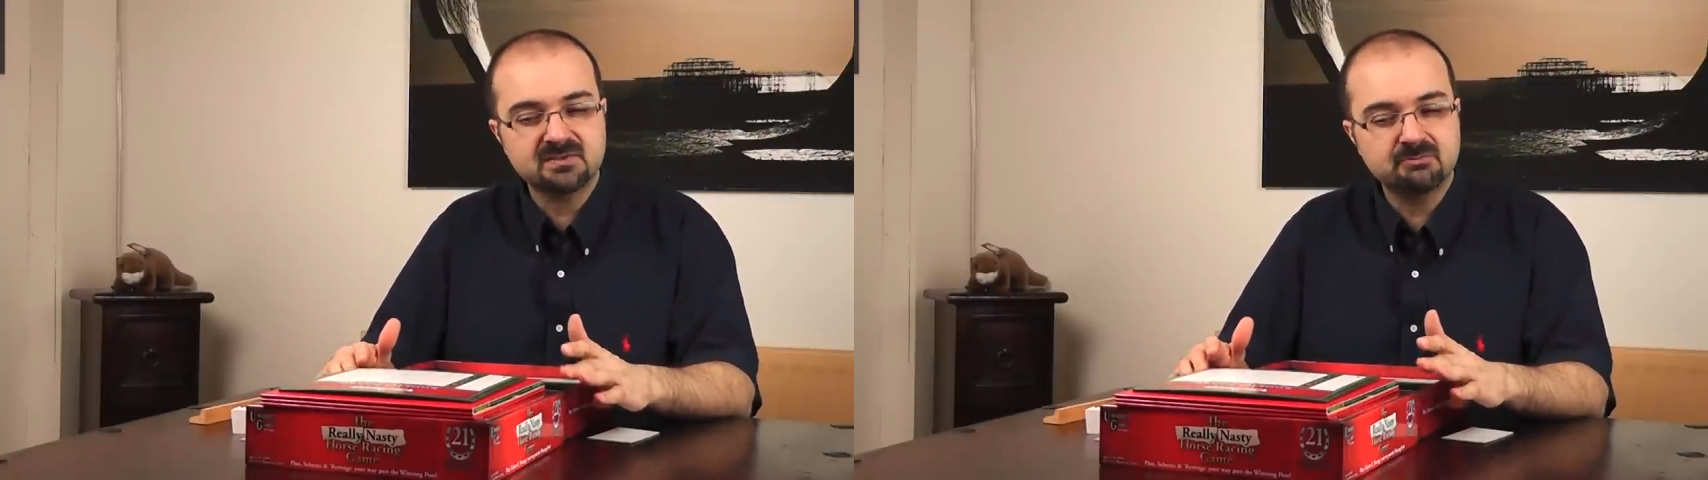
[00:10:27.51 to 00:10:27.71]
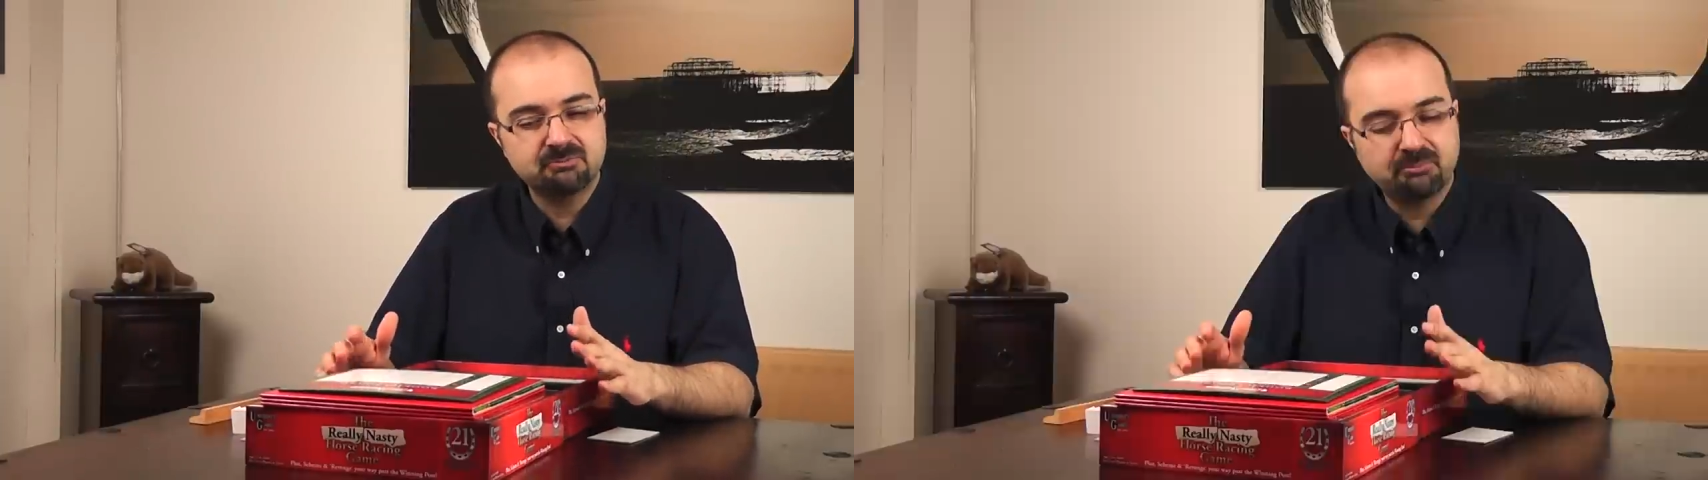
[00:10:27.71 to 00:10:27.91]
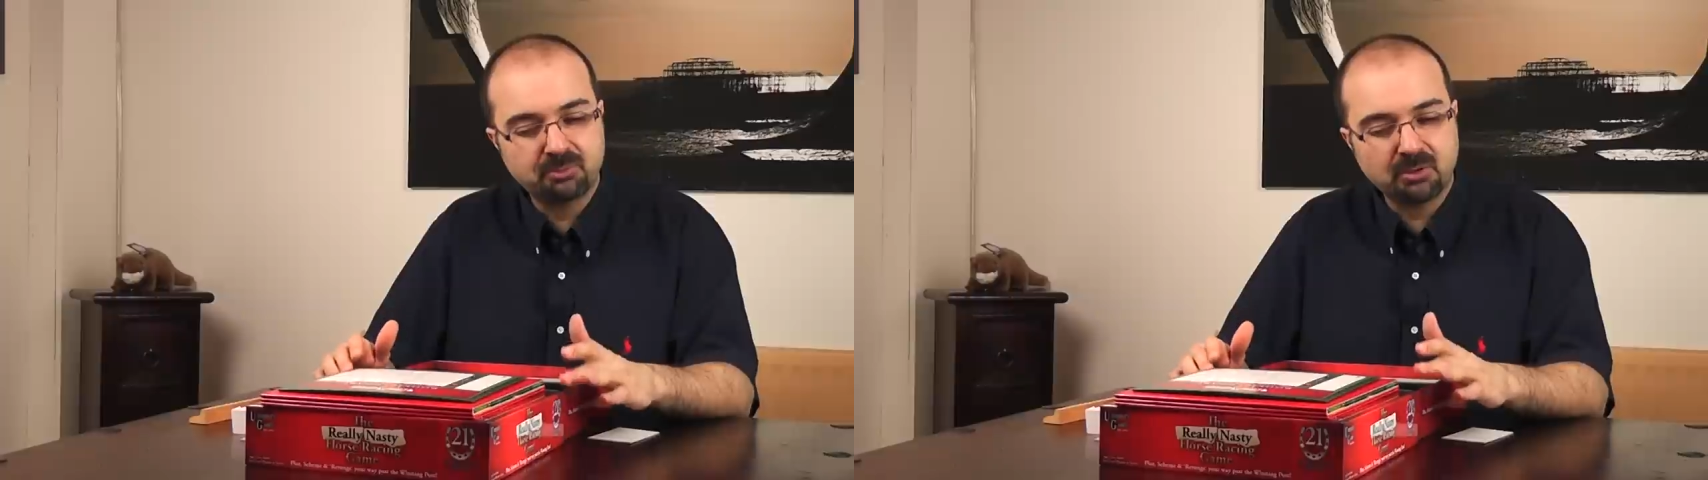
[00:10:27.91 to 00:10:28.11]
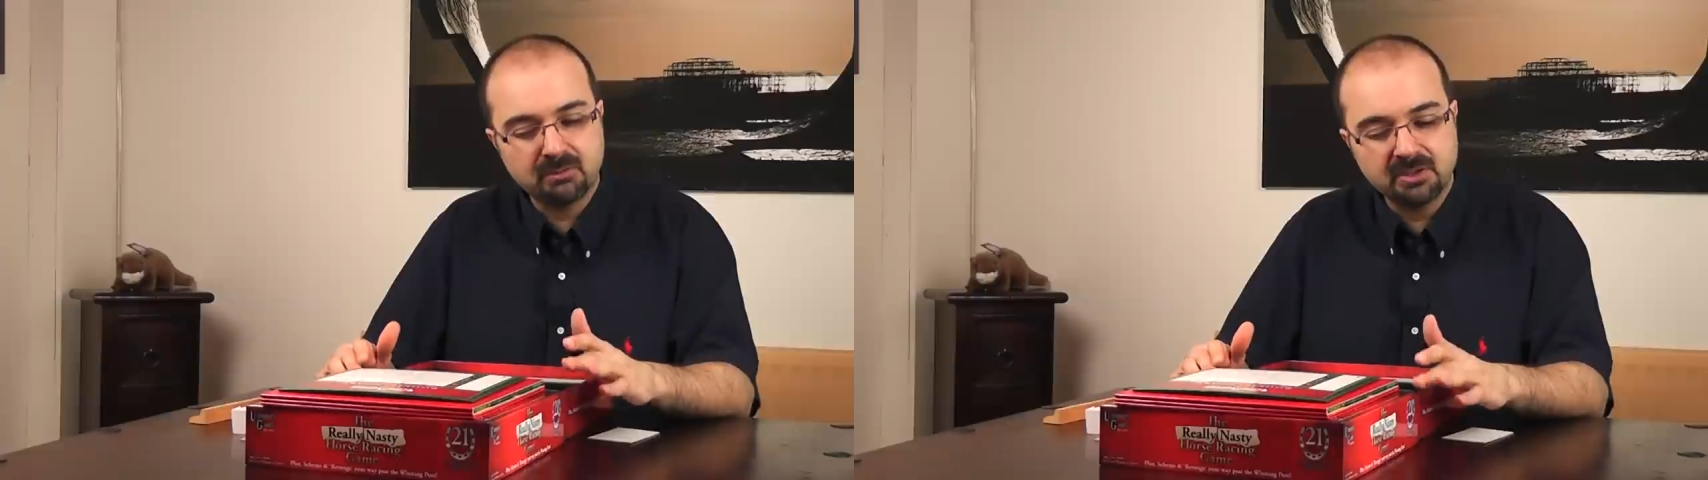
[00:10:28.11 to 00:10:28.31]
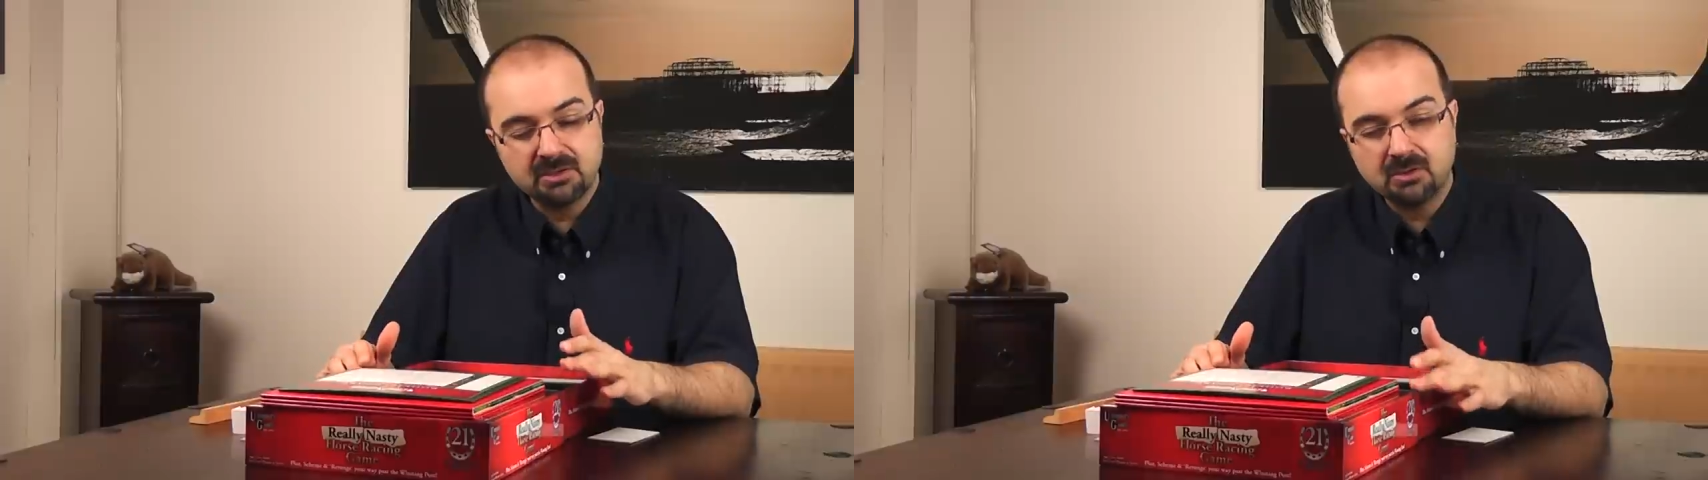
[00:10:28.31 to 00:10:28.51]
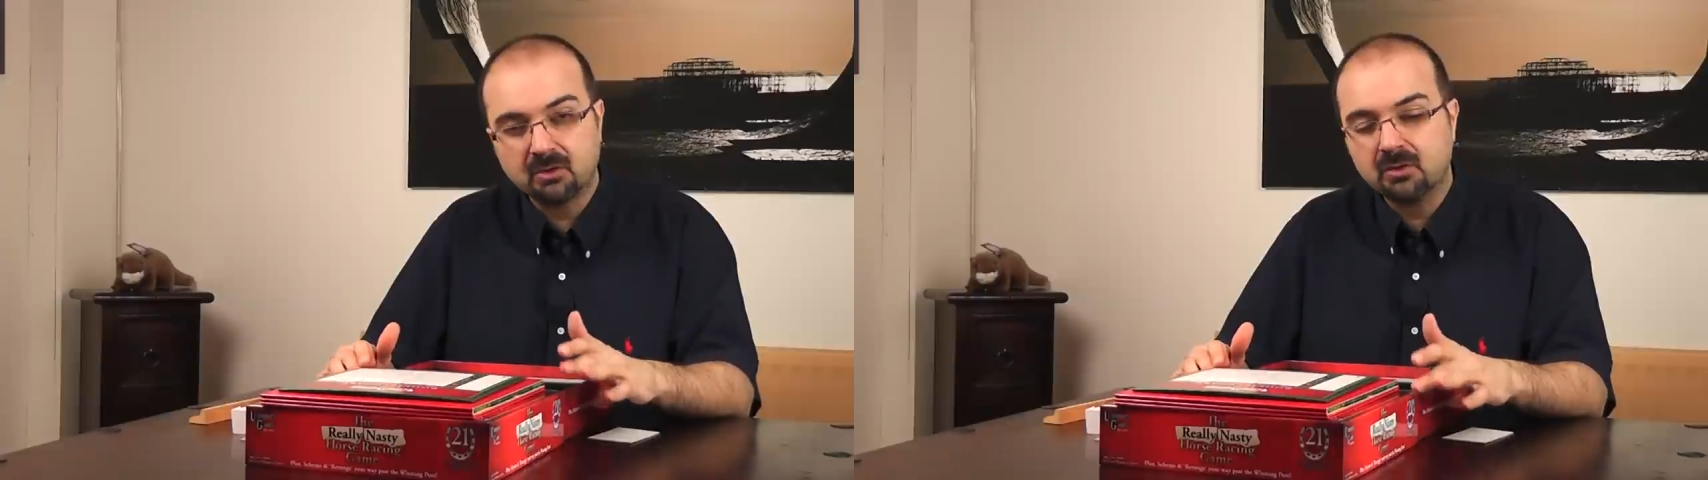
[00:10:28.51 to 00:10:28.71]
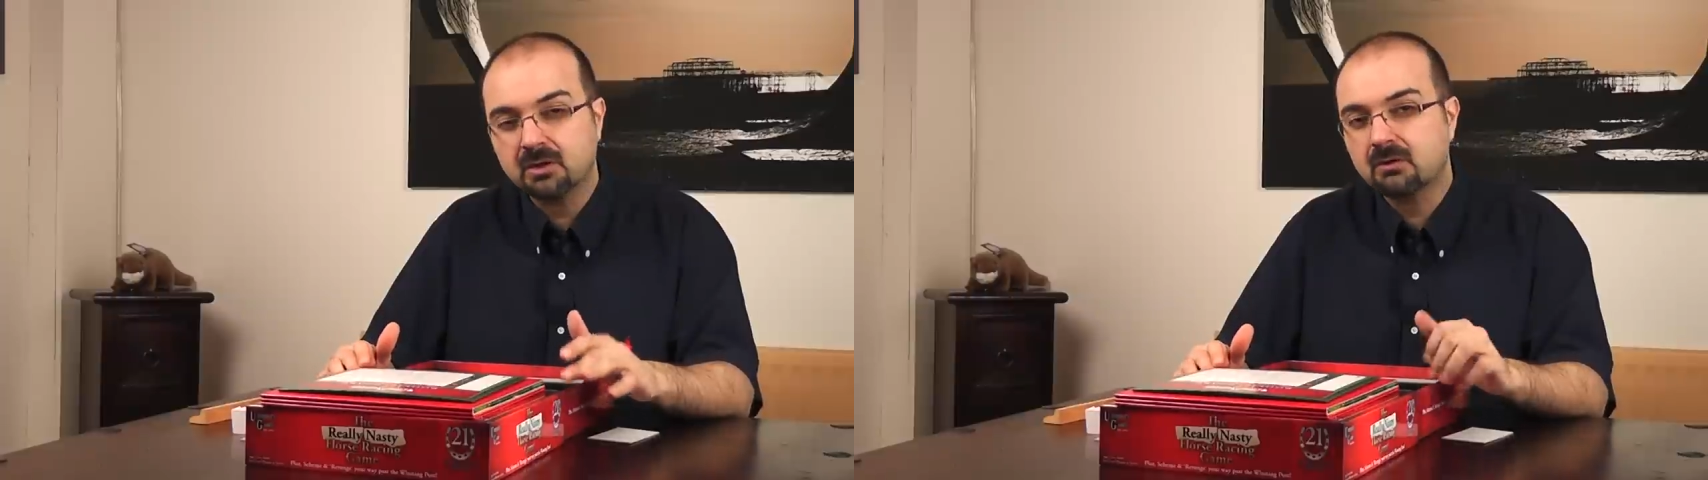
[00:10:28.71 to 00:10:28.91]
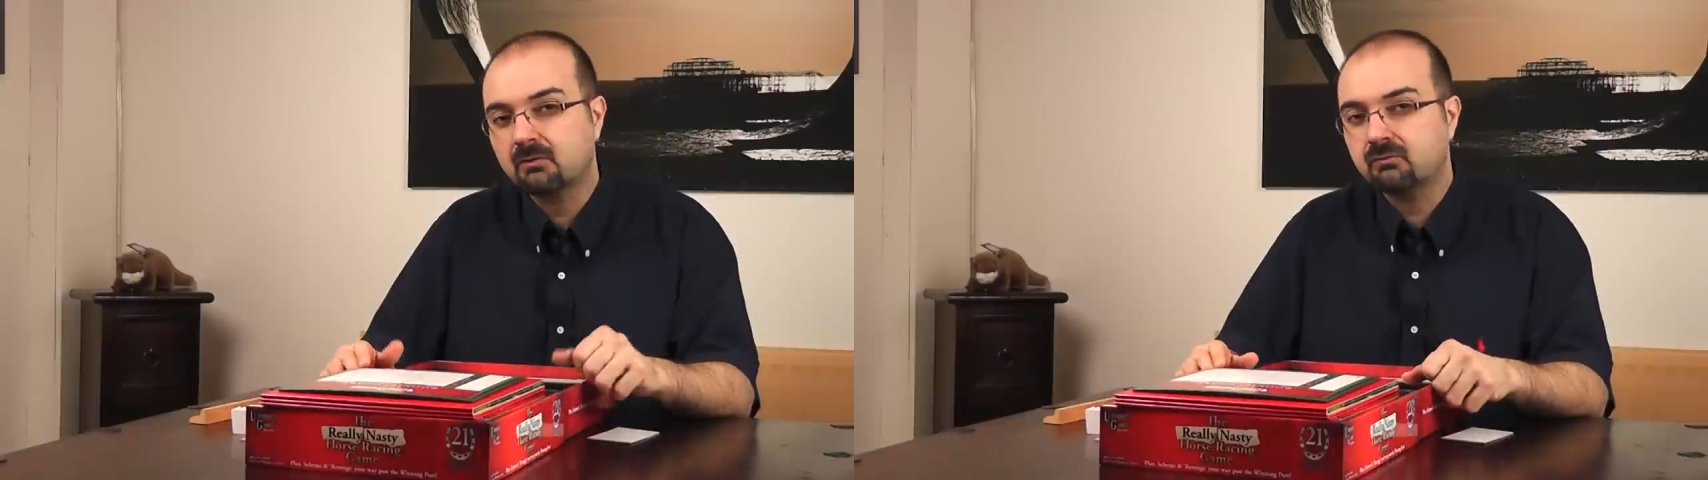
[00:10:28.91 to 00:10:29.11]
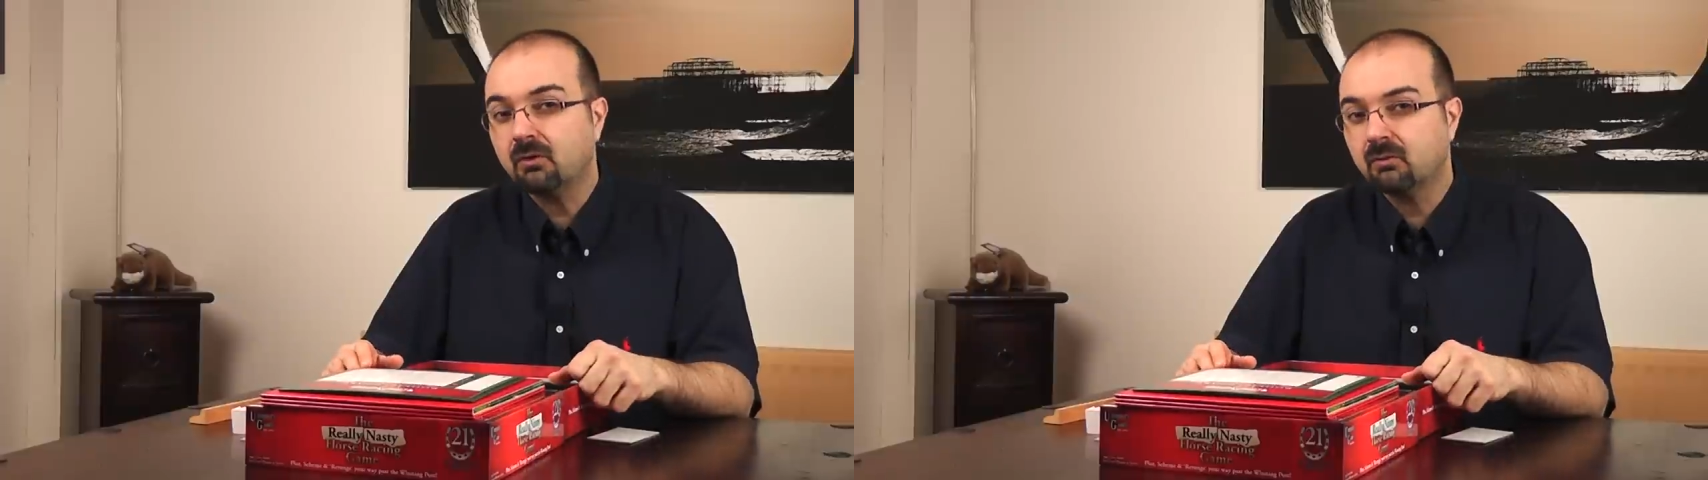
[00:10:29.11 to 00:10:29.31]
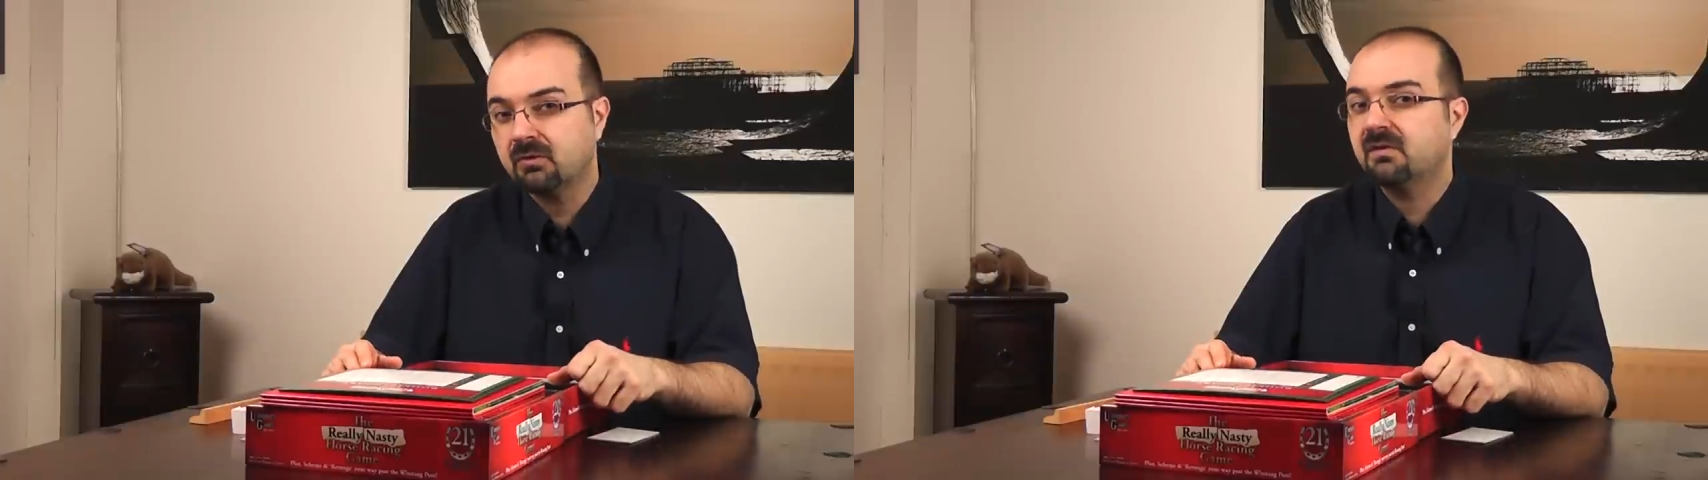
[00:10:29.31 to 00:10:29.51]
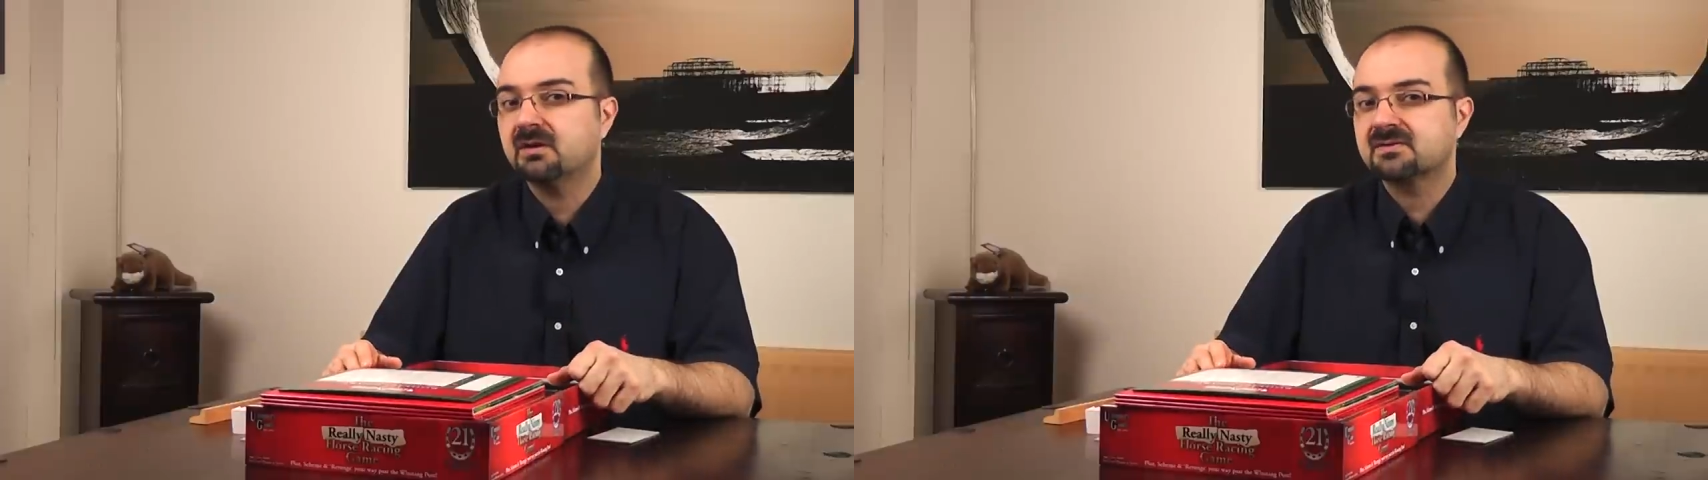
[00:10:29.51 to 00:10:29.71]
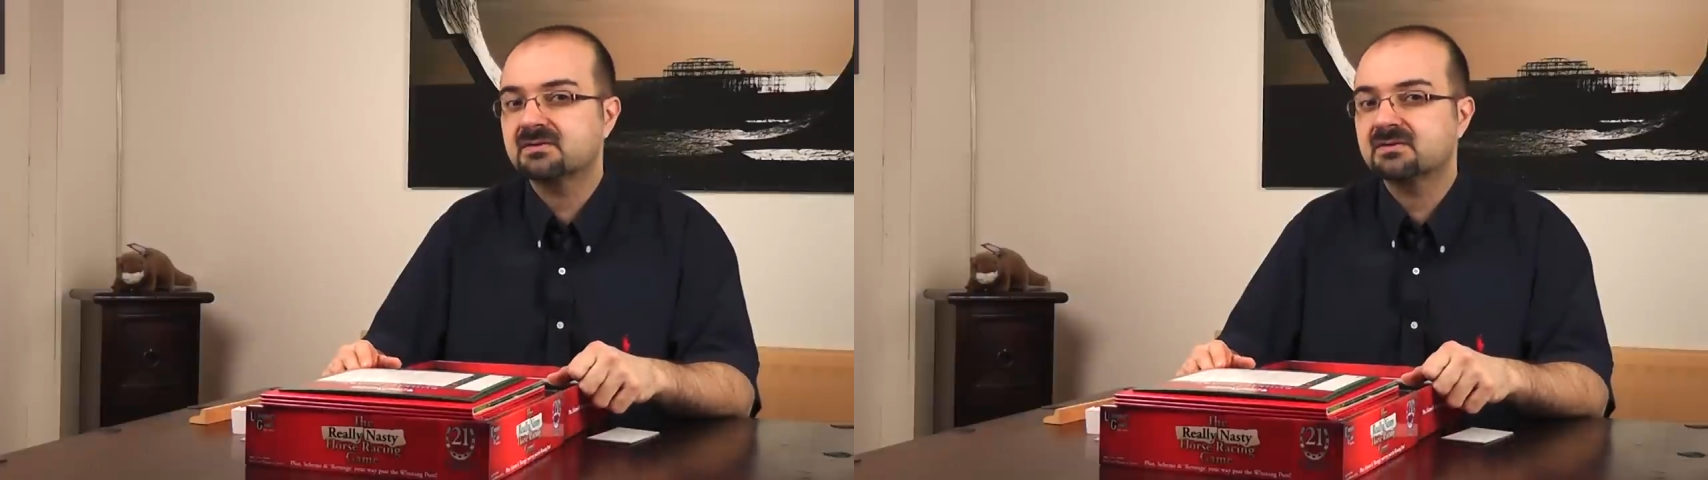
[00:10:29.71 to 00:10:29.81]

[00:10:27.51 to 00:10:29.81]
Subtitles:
you're probably not gonna go wrong with this.